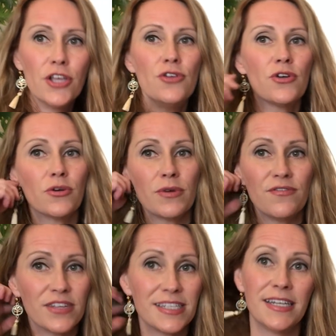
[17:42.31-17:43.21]
You can
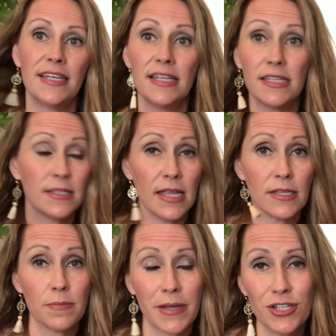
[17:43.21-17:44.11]
revisit it
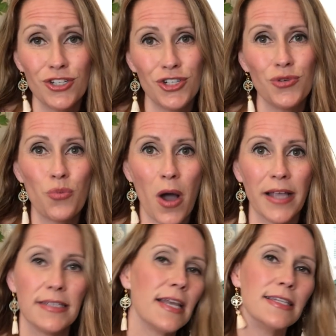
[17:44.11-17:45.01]
as much as you
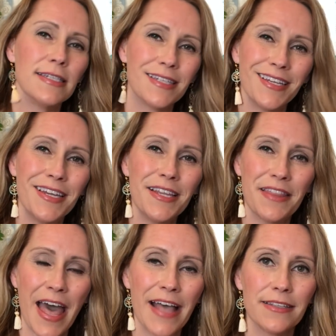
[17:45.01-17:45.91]
want and send it
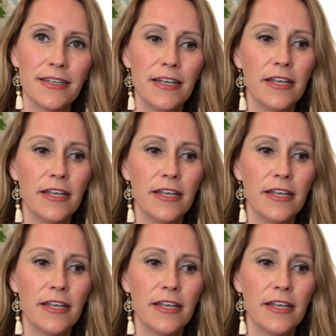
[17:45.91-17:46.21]
that